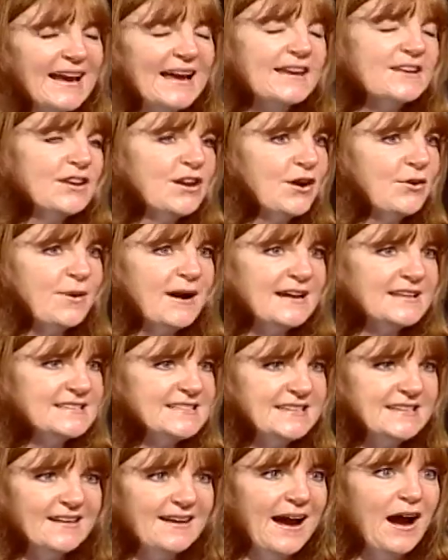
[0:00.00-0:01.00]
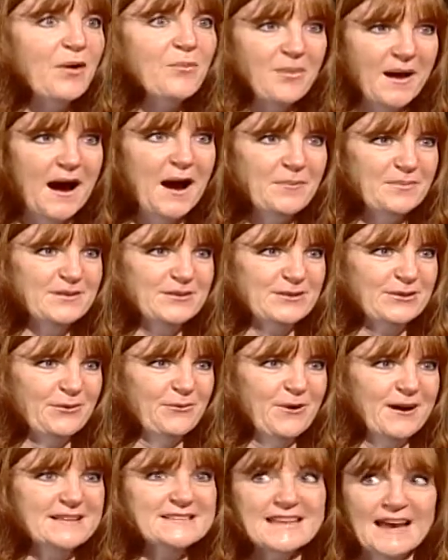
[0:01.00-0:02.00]
had no idea how popular it
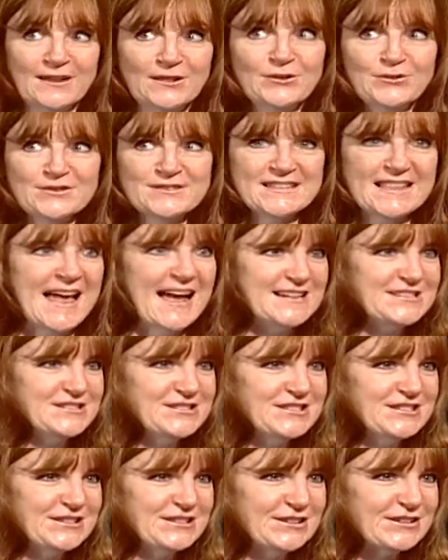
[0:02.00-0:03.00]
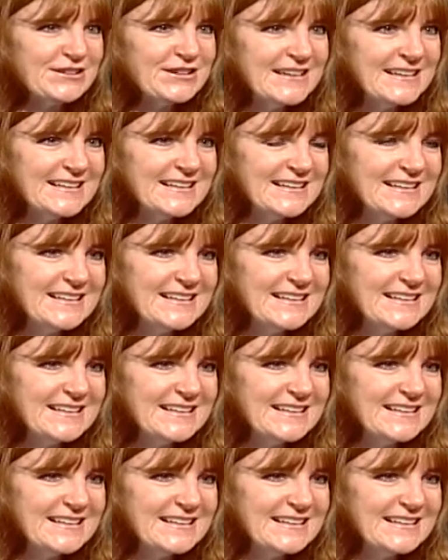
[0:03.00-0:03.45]
was. I learned last year. Yeah,